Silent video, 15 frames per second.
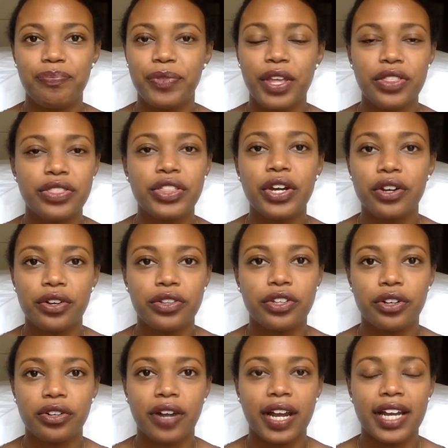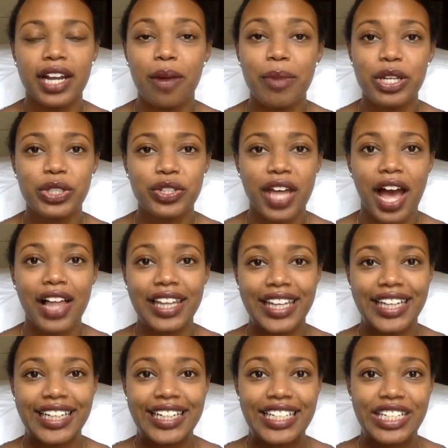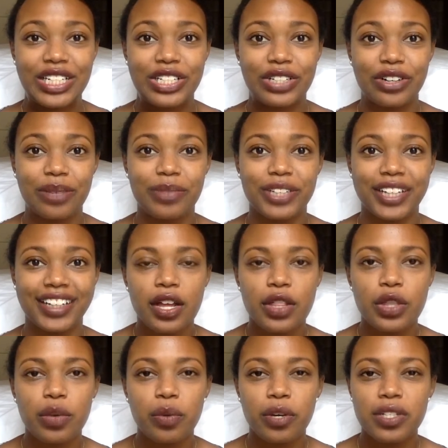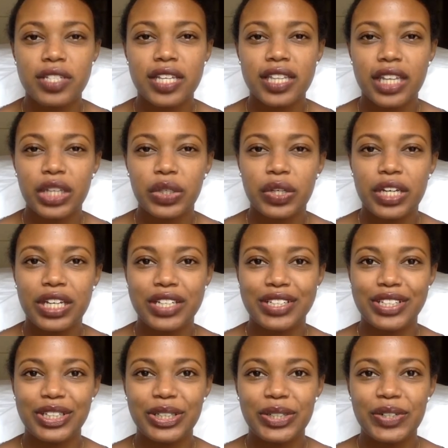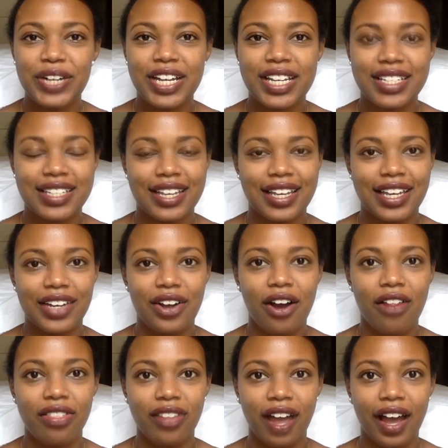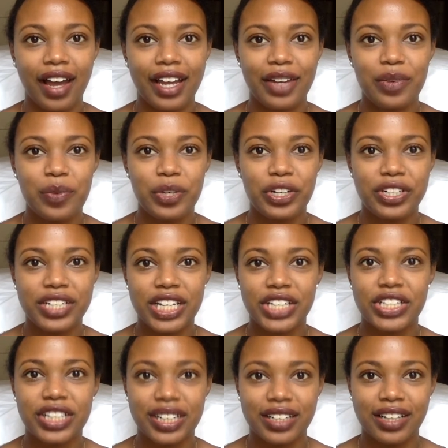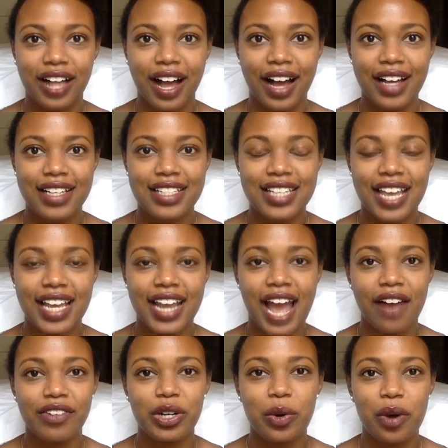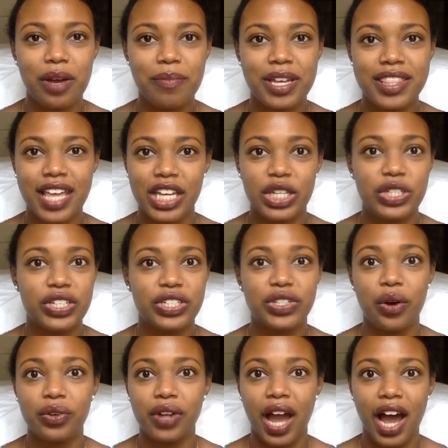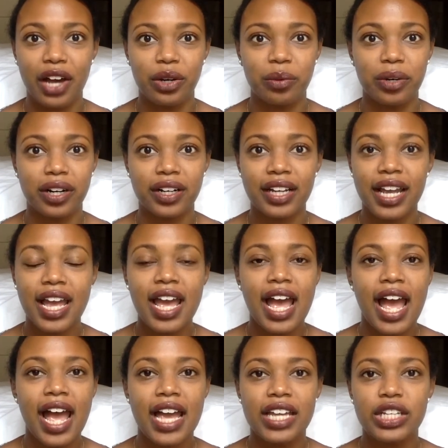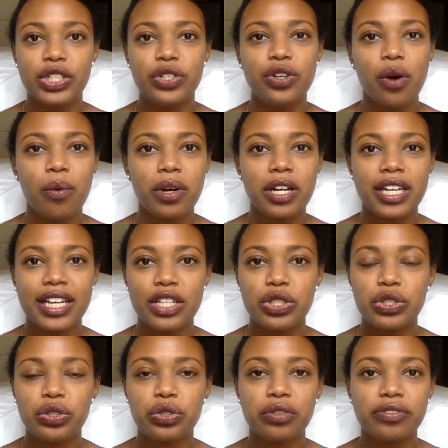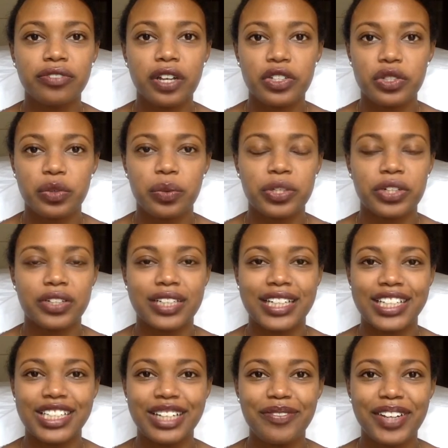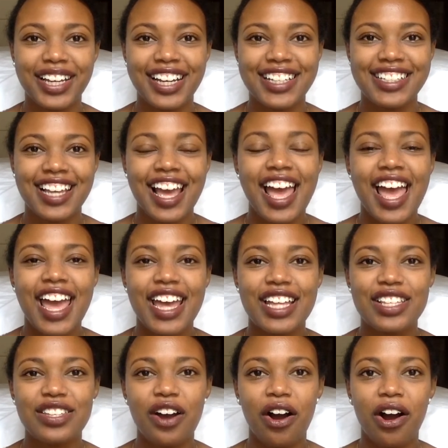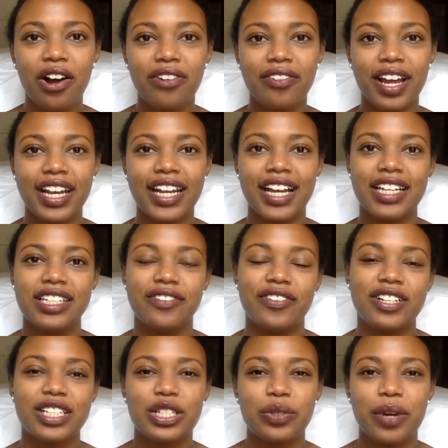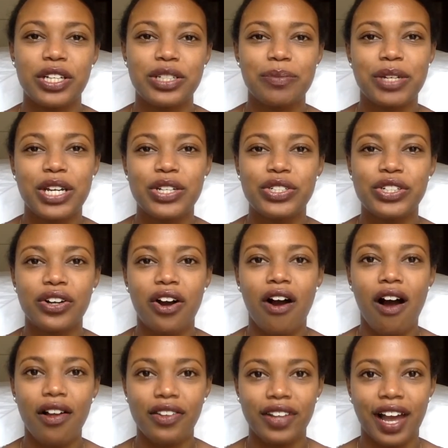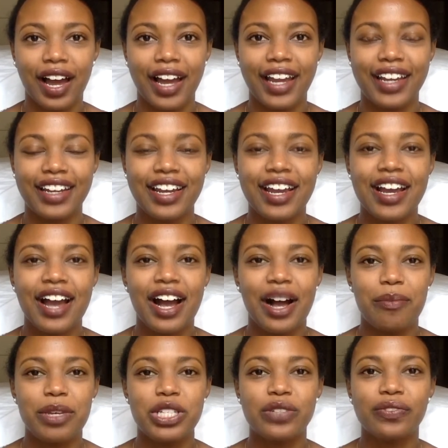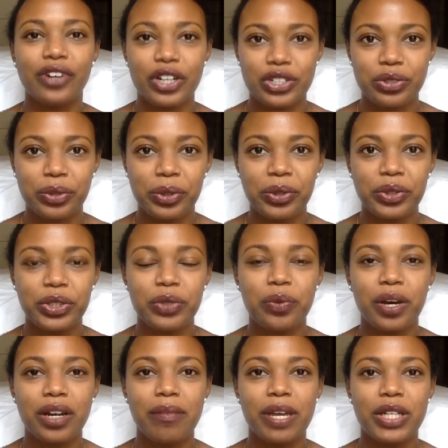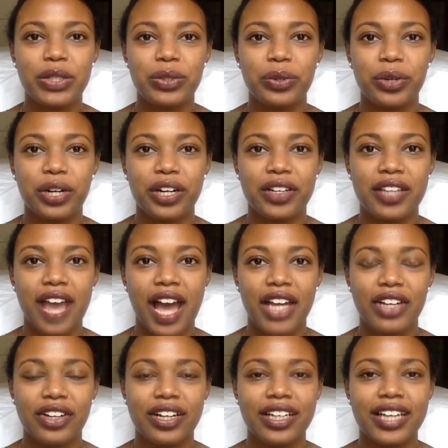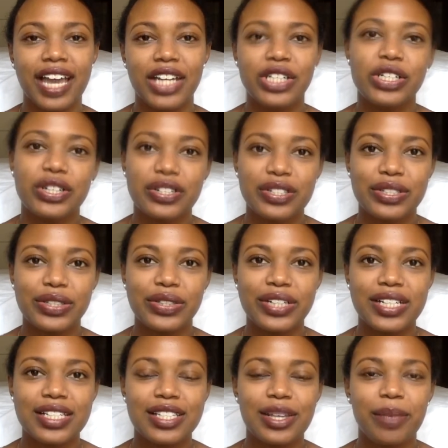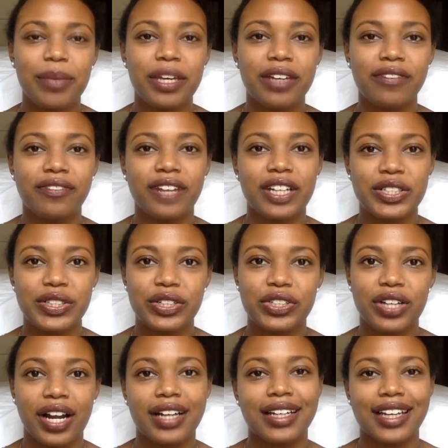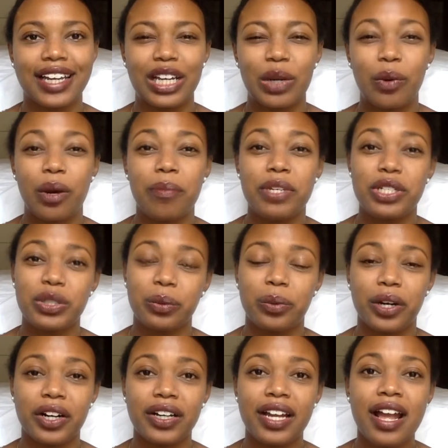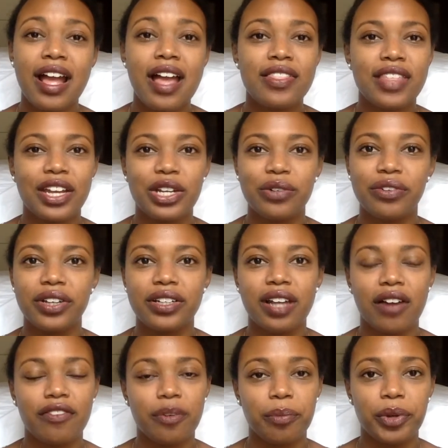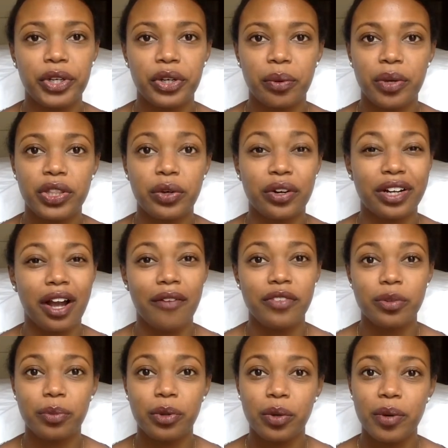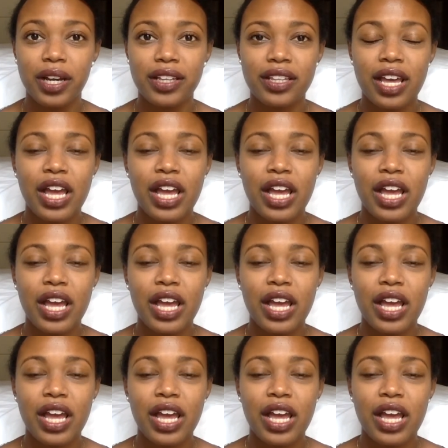They're great, and I'll make sure that I link it in the description. The worst thing that you can do is get online when you're teaching a class and have equipment that you just don't know how to work. And you don't want to get too flustered when you're teaching, because it's already a different situation because you're online, it's virtual. You want to make sure that you're engaging your students. So being flustered trying to get equipment to work that you're really not familiar with or comfortable with